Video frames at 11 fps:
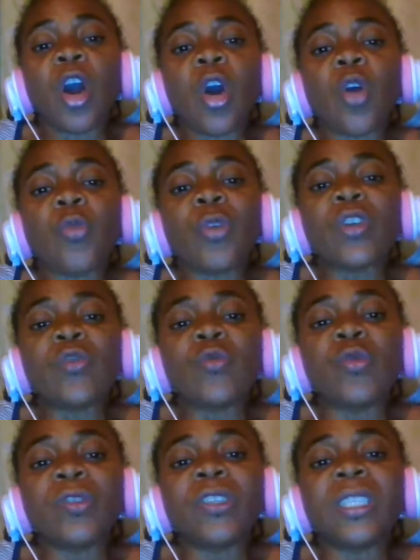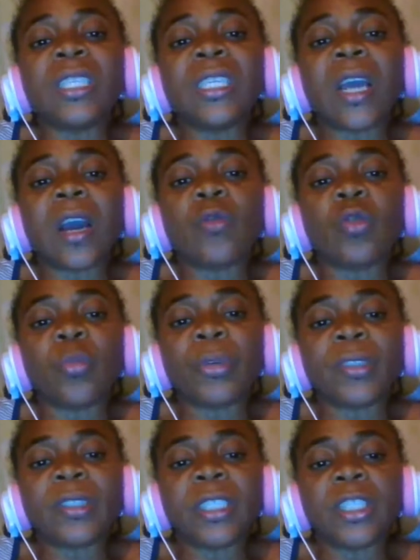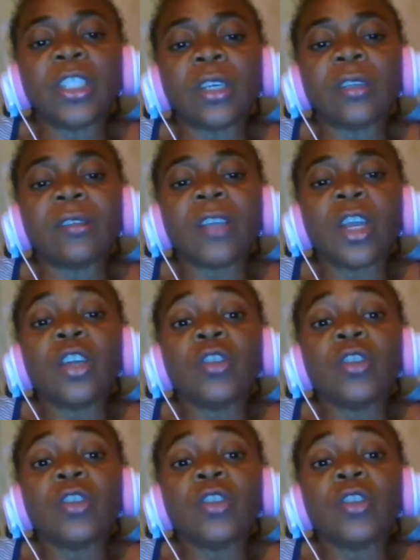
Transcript: how we use the DRO procedures